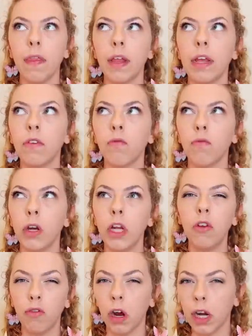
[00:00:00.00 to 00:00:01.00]
that is really
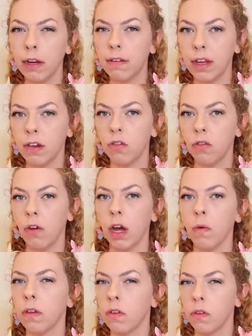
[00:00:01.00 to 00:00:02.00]
struggling to integrate
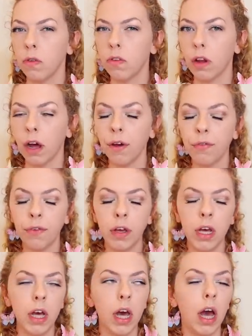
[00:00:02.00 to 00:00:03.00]
all this new stuff.
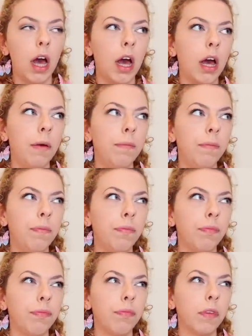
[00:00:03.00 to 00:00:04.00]
And
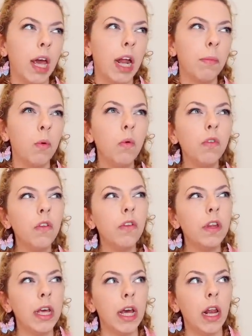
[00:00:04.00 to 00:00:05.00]
I'm also
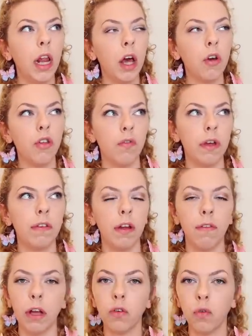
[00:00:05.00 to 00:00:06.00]
seeing luxury
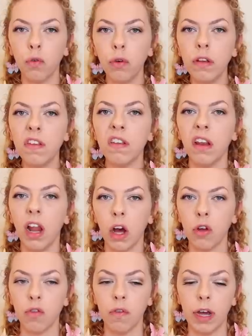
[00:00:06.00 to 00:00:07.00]
stuff, like Taurus is
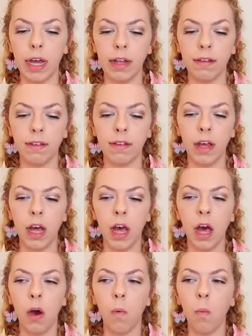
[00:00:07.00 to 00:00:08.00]
luxury. It's
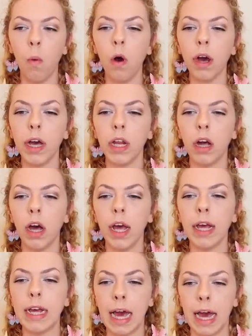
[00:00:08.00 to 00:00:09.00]
what can
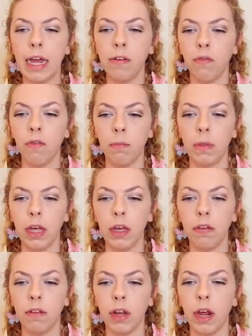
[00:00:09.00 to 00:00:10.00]
I gain from
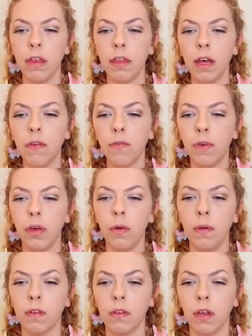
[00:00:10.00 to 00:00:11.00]
this? And I think for you
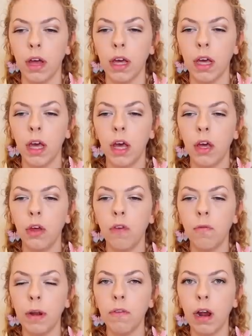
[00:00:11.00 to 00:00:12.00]
it's like
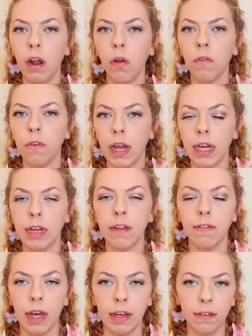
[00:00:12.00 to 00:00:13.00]
you've been around a lot of
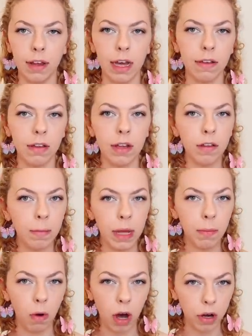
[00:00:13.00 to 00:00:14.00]
negative naysayers, and these
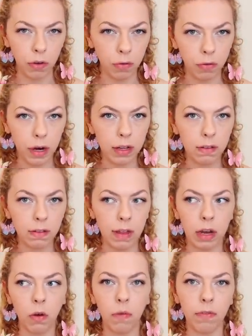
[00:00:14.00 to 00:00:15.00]
people aren't your friends.
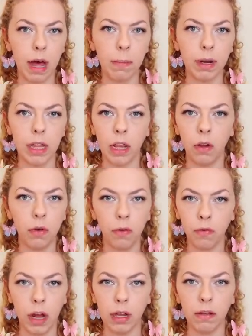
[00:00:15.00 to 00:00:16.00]
They're not family, they're not your
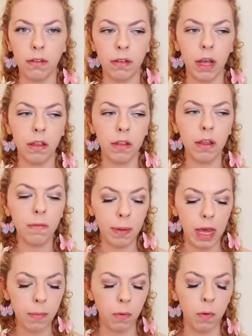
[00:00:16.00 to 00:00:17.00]
friends. These
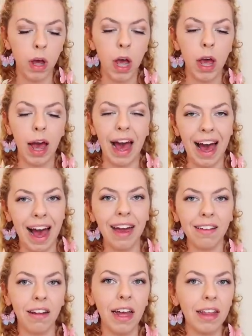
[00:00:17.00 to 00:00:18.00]
people
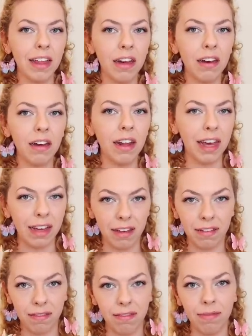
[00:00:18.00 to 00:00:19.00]
act like they are,
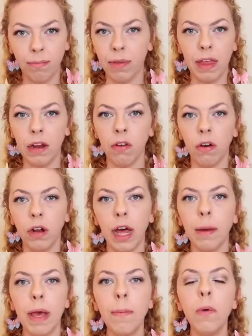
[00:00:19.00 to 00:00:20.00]
but they're not.
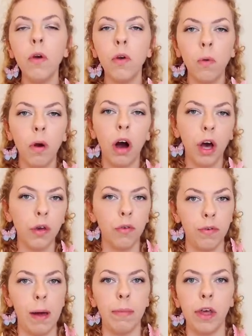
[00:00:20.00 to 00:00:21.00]
Like, people who are your
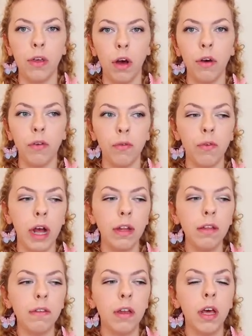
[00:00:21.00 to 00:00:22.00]
family and are your
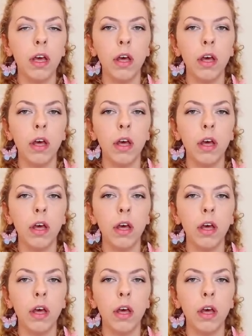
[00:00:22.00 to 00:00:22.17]
friends,